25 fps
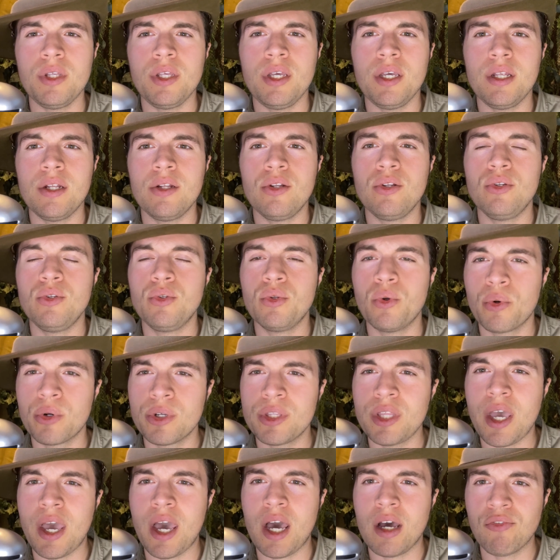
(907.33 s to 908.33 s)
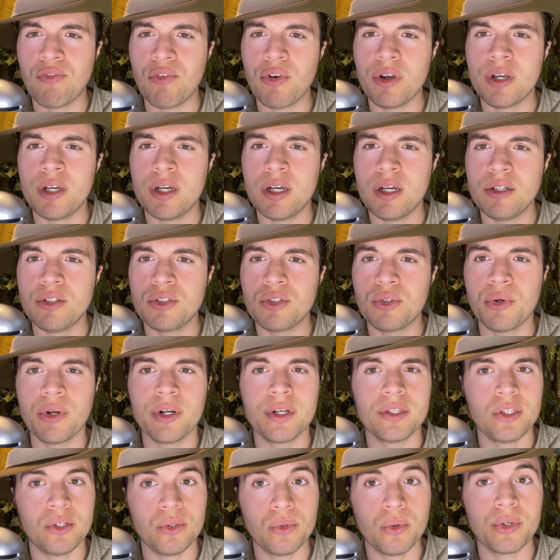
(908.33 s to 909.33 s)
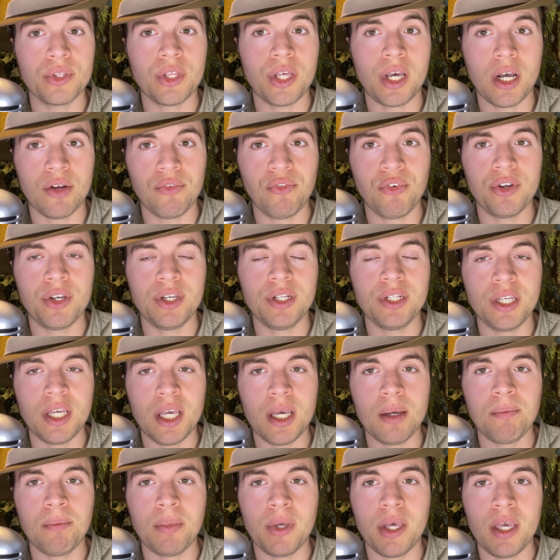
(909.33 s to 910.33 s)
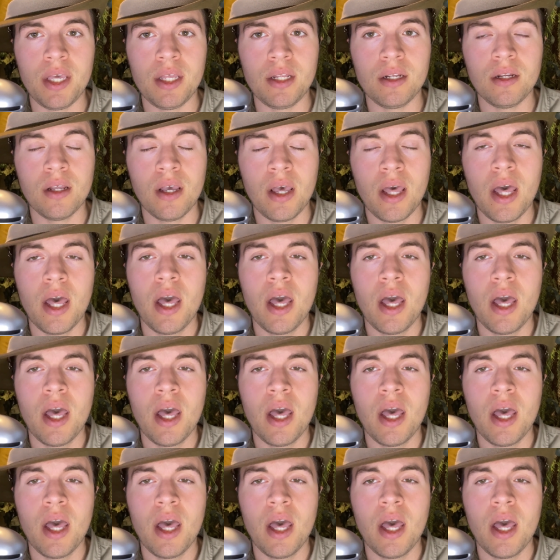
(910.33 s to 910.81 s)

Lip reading: in North Africa during the North African campaign,